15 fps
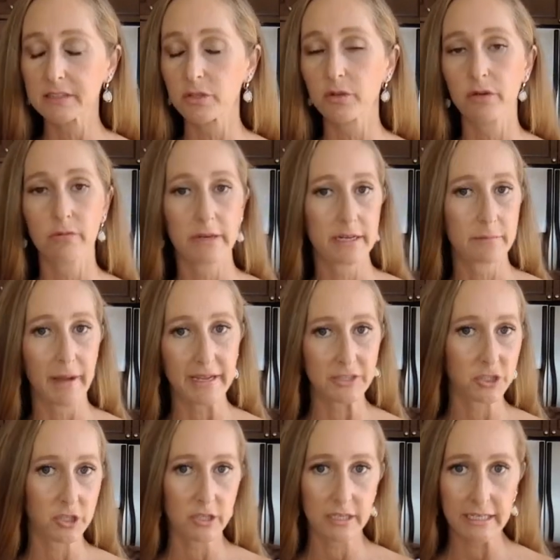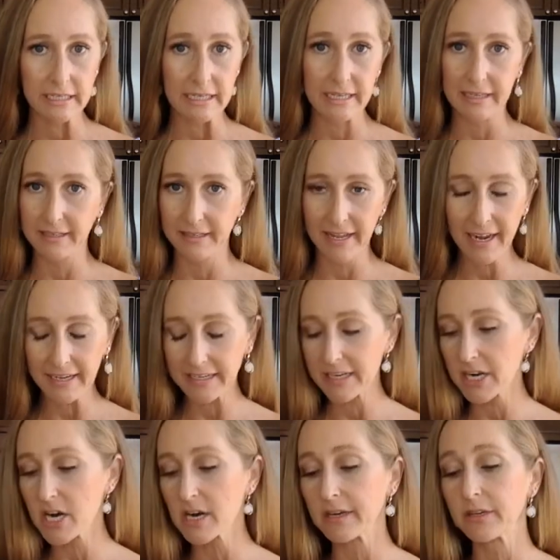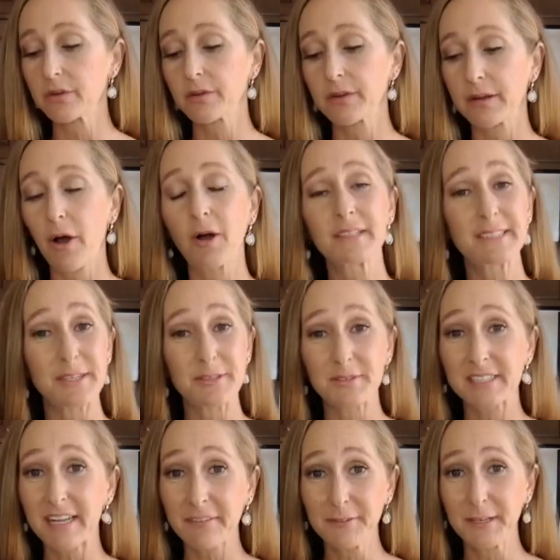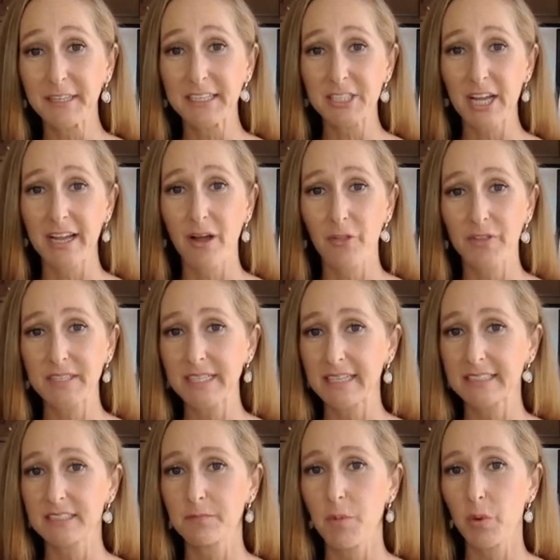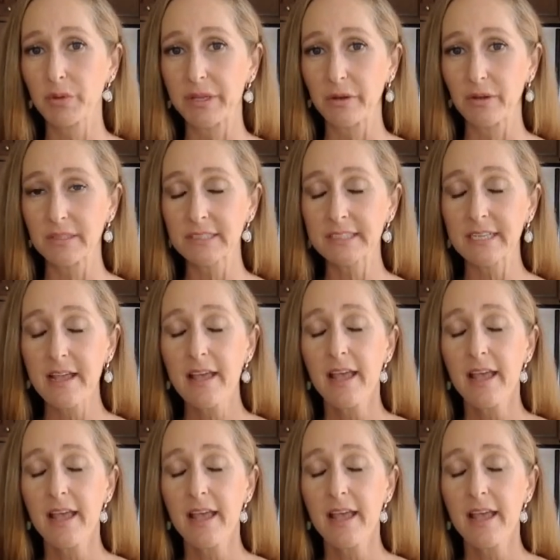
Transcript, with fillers: You can read my journey in getting here, and you can also definitely check out the testimonials.